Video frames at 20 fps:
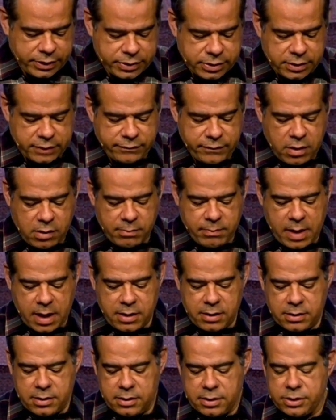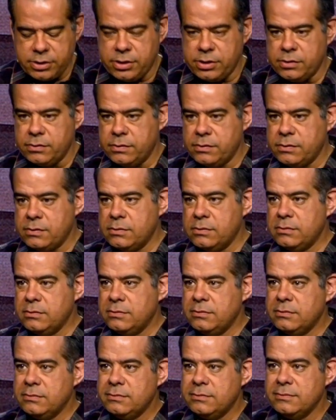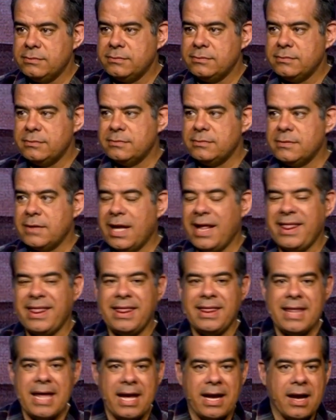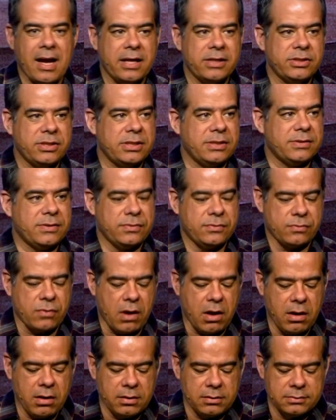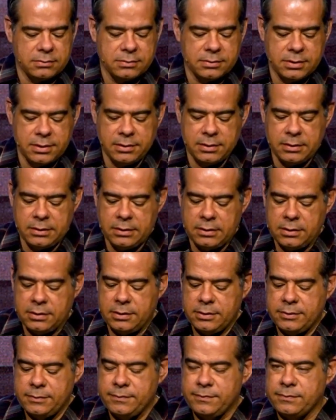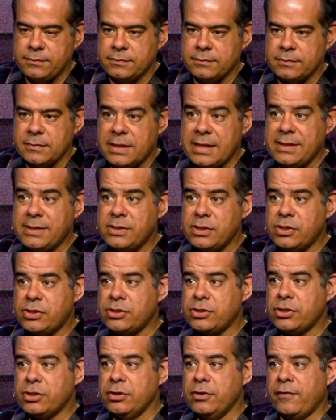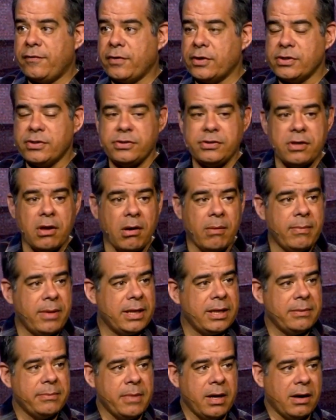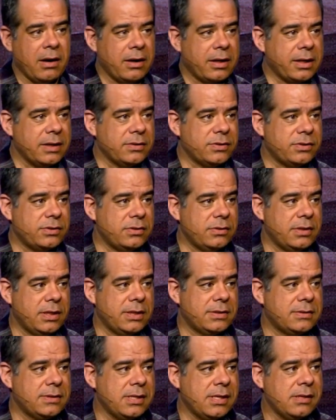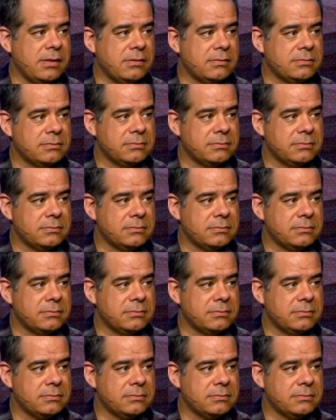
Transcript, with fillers: should have known better than the Jews. And they got Jesus wrong. This is true for so many Americans, isn't it?